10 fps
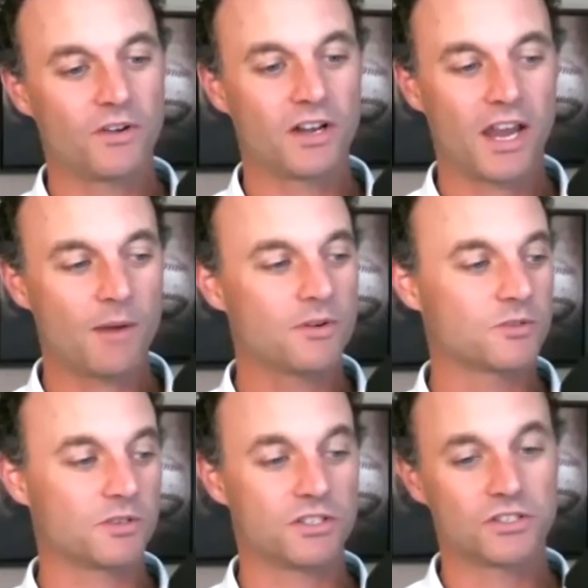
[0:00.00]
cameras,
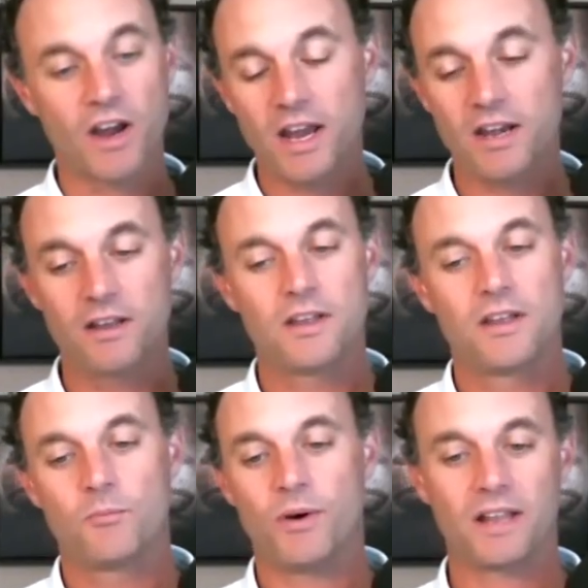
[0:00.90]
which is great,
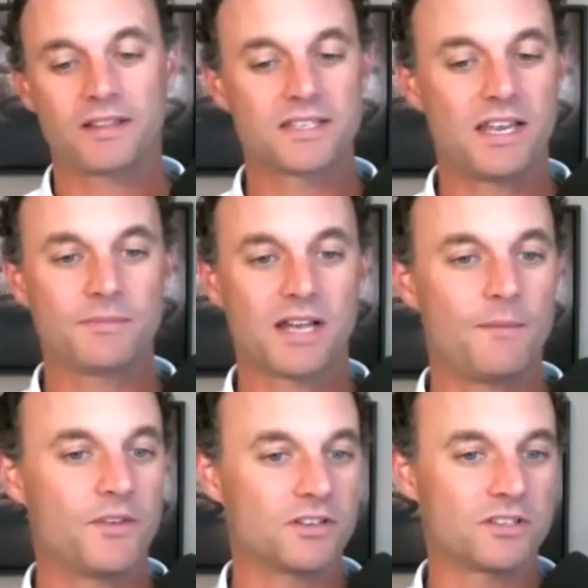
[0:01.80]
but at the same
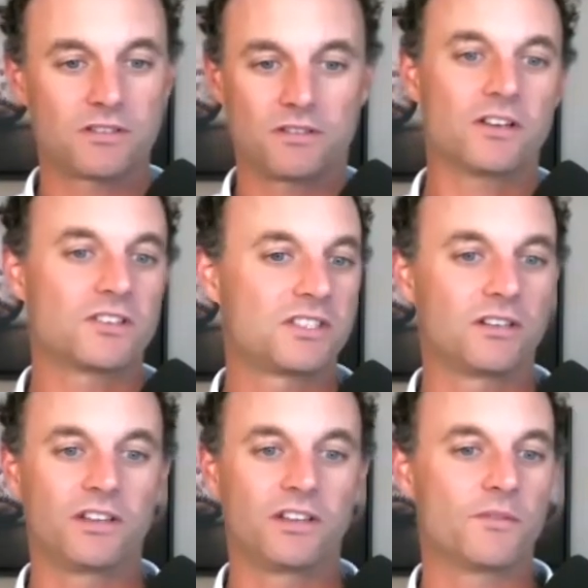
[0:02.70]
time, they're still
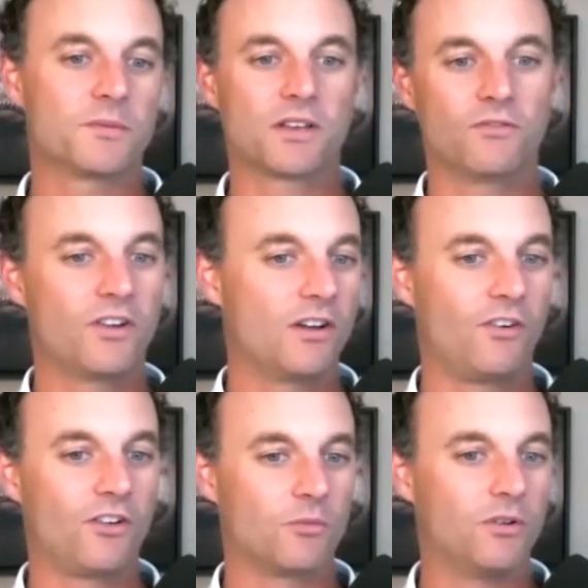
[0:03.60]
leaving themselves very
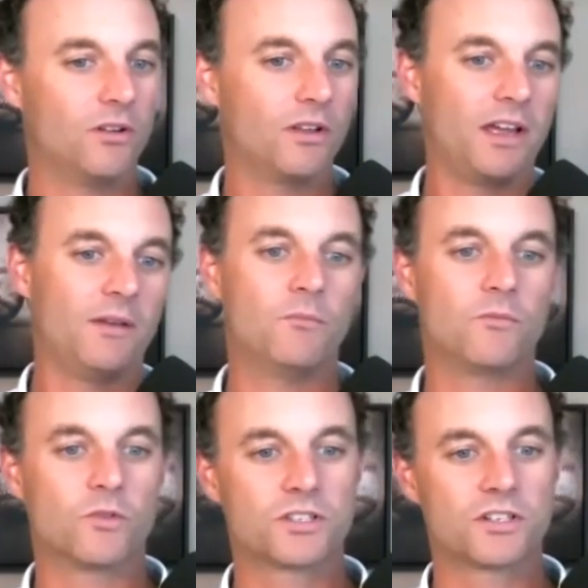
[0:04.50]
vulnerable, and
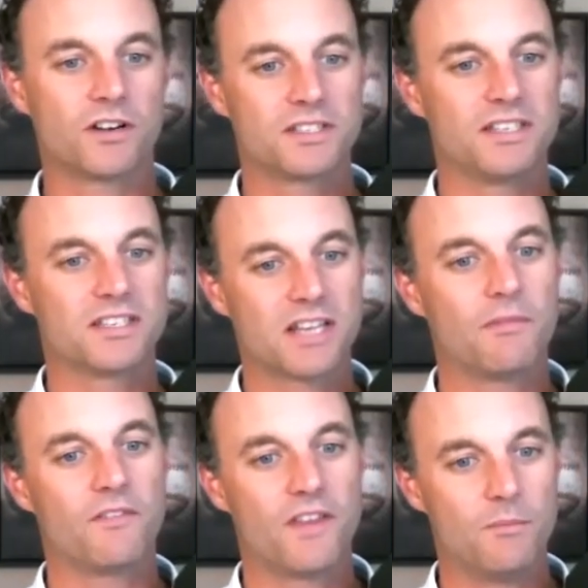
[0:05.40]
we're starting to see some
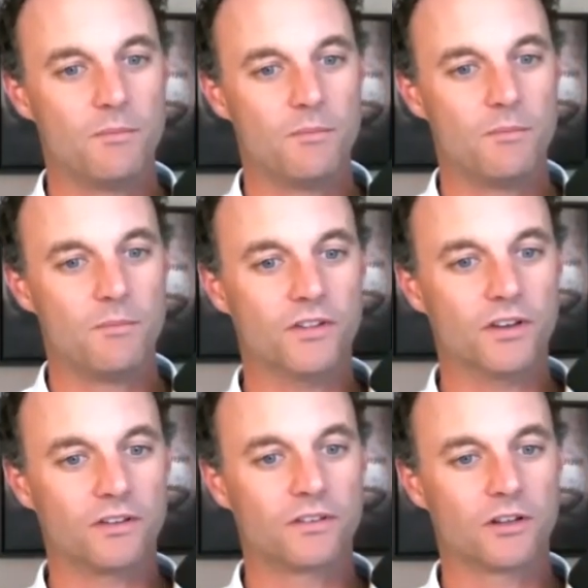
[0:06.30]
of them move to
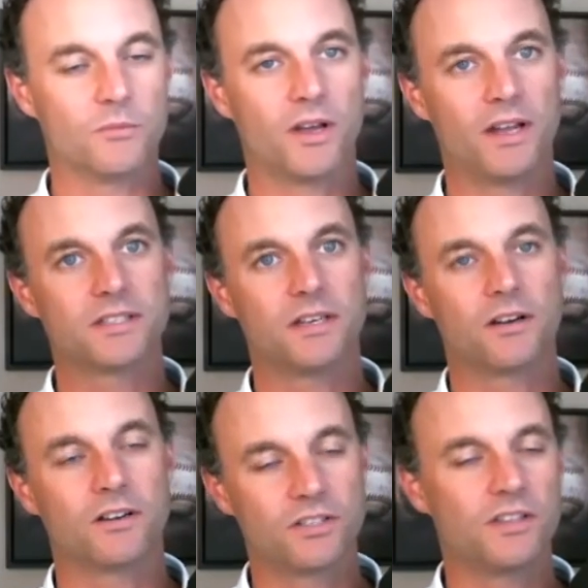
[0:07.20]
the compliance,
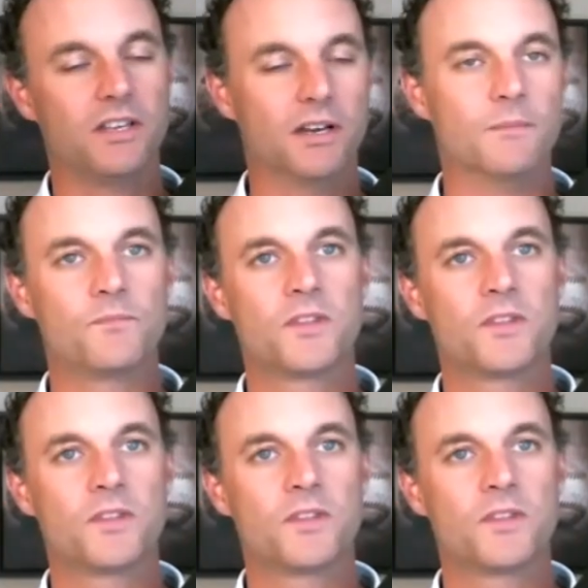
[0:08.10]
or to the